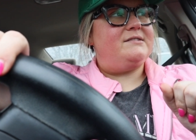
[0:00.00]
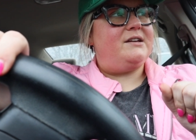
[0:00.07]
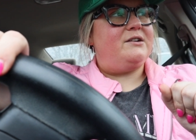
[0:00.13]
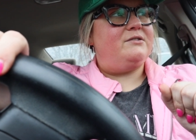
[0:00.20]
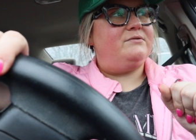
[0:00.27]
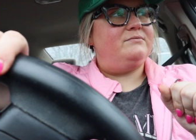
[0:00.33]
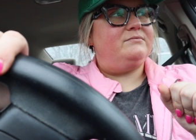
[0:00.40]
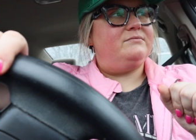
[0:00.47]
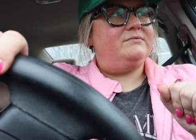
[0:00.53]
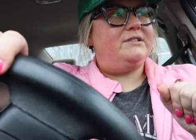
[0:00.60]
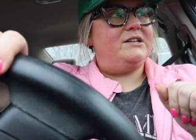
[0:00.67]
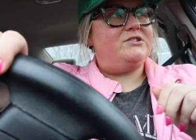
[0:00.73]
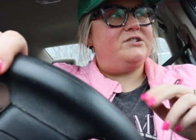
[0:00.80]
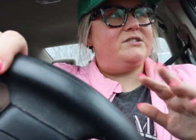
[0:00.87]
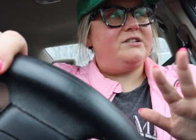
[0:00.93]
So
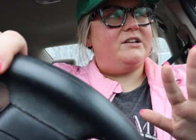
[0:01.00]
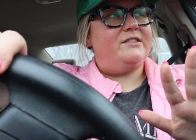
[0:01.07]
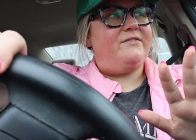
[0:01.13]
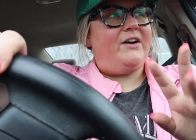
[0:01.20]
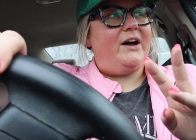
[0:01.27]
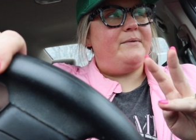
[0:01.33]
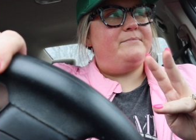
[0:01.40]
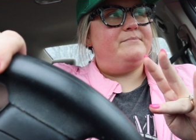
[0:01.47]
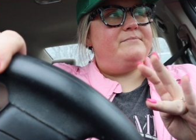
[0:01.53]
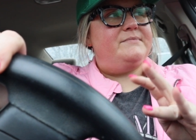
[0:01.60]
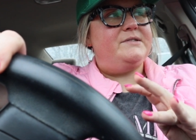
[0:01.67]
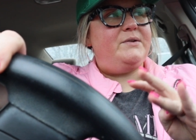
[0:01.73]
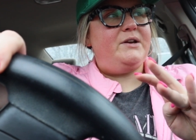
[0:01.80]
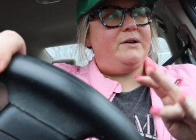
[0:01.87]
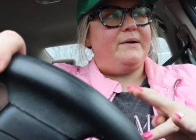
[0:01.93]
that's just not the vibe.
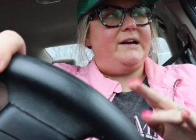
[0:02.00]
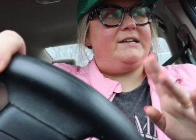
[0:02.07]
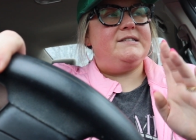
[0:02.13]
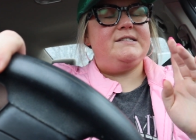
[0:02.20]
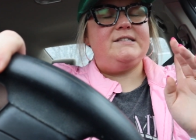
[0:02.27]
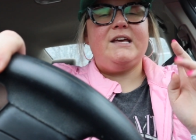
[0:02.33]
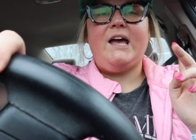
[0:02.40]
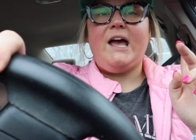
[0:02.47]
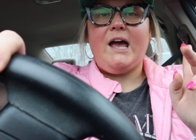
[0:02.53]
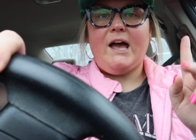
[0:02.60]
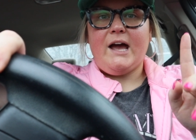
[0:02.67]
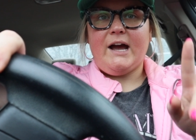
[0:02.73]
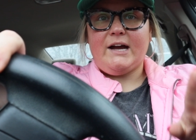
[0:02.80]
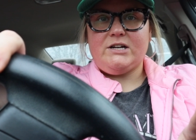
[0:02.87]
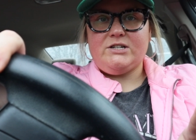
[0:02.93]
So anyways,
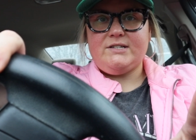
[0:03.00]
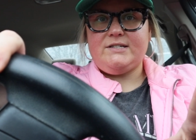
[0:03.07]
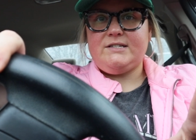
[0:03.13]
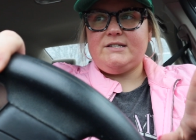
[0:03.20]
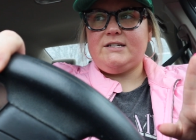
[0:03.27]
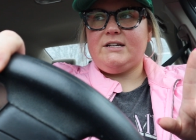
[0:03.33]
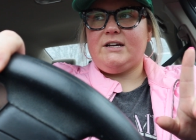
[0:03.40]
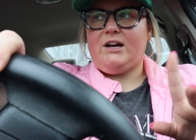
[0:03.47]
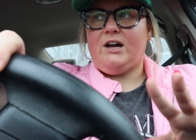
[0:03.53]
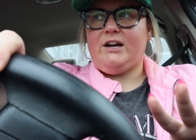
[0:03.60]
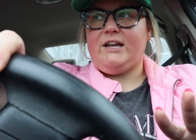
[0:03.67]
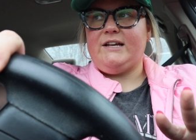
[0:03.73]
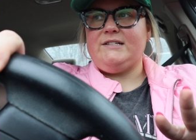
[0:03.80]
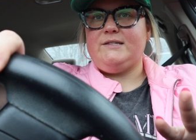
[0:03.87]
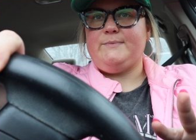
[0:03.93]
I just got a
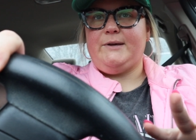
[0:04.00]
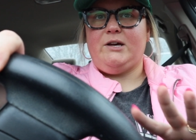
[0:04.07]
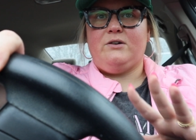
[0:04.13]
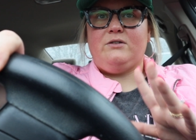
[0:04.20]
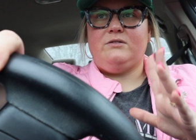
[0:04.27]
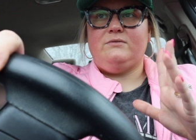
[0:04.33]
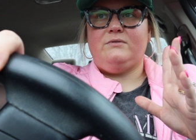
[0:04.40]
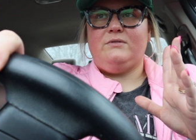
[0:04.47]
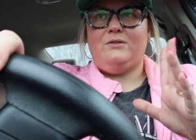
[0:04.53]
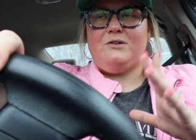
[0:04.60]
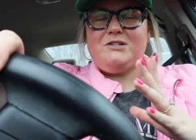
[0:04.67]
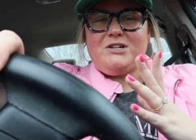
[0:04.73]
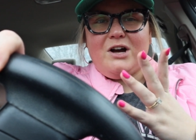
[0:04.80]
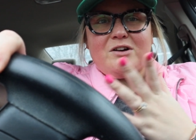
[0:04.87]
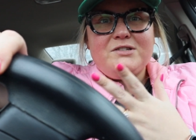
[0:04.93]
kids meal,
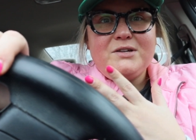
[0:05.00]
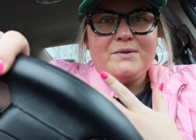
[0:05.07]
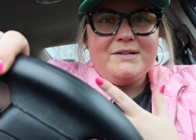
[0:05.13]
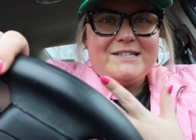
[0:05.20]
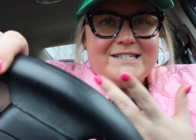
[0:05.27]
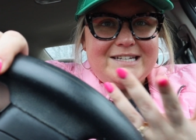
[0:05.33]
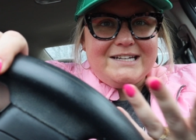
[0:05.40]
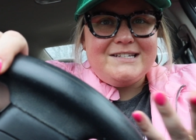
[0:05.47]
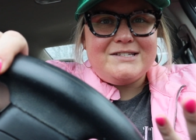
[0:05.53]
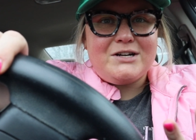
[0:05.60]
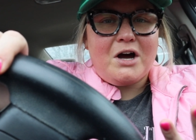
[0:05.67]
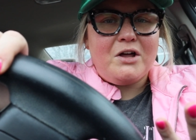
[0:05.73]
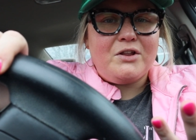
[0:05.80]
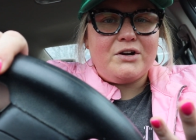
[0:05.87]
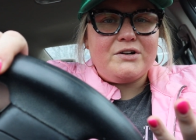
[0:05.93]
which also is
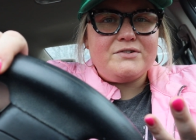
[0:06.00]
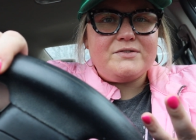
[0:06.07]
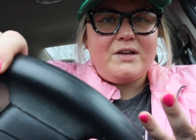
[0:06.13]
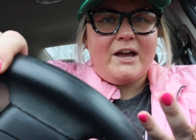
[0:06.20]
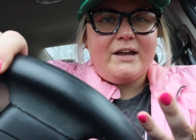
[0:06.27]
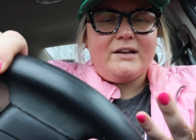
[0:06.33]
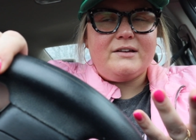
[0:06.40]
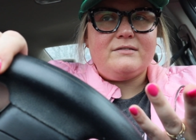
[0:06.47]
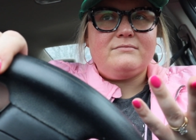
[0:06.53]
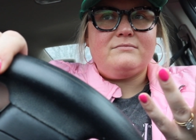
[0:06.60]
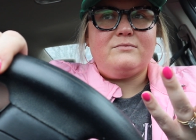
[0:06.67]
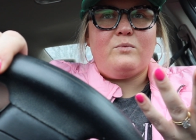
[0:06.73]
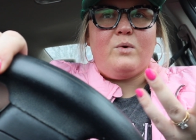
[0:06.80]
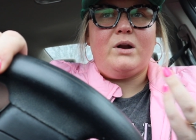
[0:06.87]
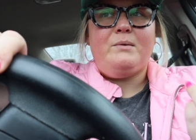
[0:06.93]
$6. Like
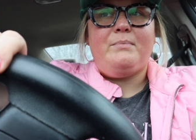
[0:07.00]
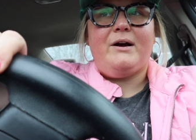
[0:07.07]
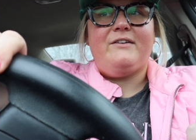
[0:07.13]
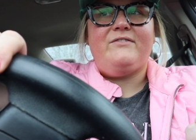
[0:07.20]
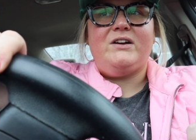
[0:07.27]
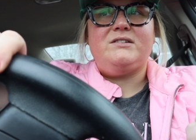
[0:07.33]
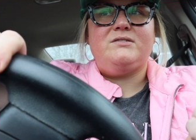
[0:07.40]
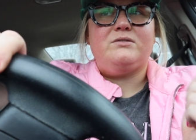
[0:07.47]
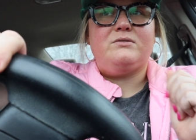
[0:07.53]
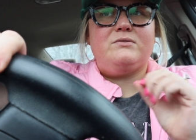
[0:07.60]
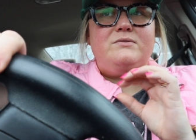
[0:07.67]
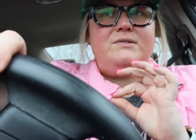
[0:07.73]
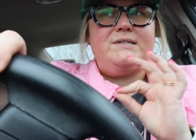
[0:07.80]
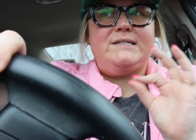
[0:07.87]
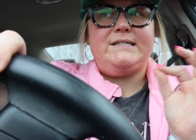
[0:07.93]
what a perfect
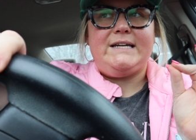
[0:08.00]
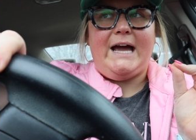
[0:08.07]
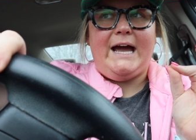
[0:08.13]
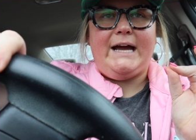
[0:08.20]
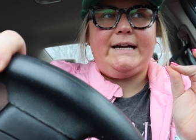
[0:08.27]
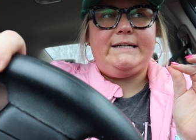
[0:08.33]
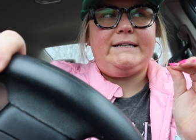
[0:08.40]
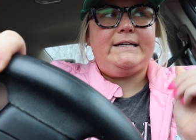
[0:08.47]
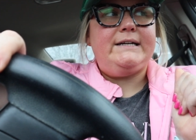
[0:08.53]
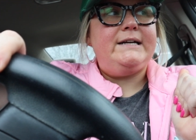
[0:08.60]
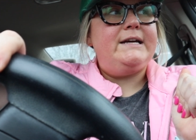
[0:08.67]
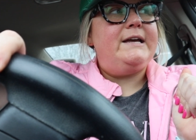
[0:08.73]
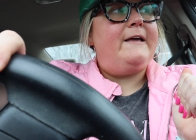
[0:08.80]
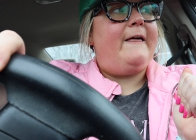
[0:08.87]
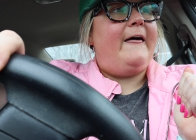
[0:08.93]
little snack.
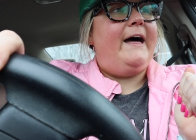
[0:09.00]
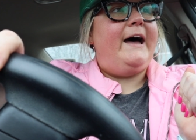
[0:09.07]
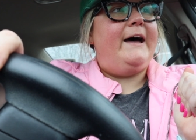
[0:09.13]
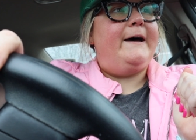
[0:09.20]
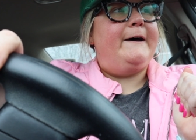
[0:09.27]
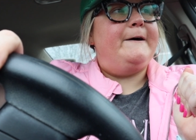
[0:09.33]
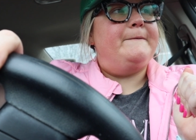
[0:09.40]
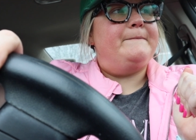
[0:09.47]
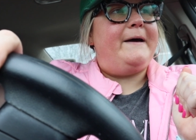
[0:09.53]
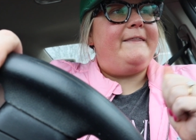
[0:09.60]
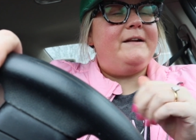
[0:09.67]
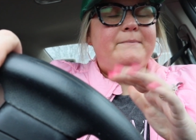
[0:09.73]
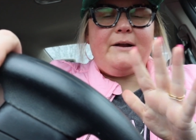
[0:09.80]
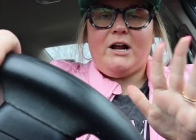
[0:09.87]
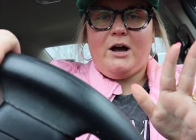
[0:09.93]
Um, and then
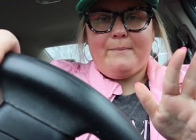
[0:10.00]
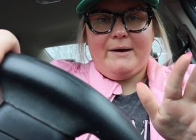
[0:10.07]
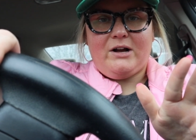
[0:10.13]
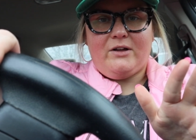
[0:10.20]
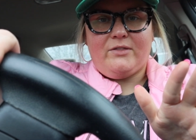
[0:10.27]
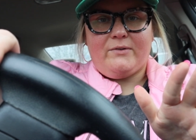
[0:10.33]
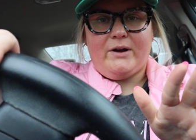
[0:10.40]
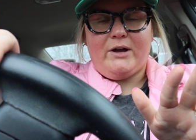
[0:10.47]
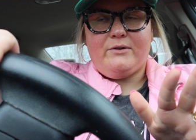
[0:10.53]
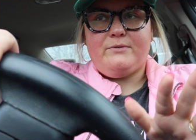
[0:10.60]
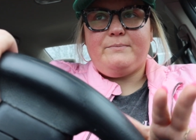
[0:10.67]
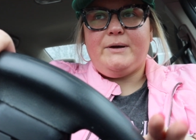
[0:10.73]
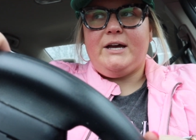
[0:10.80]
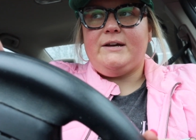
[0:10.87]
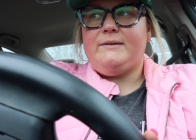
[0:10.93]
I'm gonna hop back on the
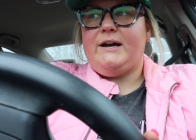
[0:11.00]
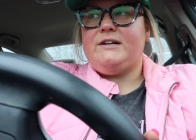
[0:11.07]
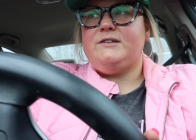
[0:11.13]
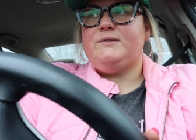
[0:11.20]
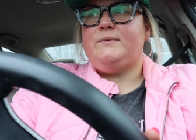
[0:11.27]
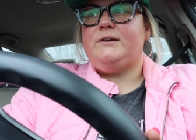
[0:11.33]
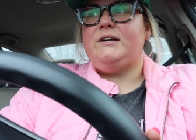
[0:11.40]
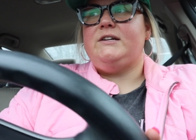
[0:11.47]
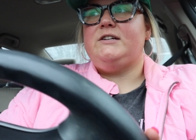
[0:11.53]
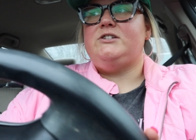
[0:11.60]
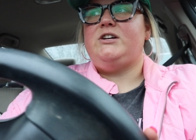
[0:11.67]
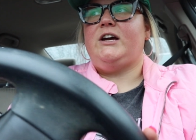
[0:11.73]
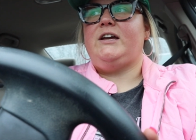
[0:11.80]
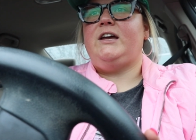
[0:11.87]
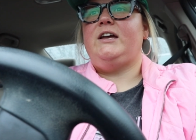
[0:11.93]
road, but I just wanted to
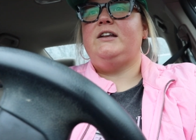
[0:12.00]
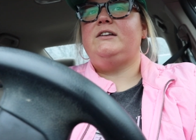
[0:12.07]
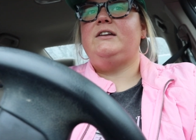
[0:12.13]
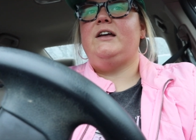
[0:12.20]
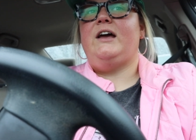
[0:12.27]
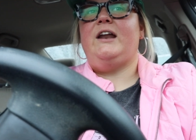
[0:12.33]
check in.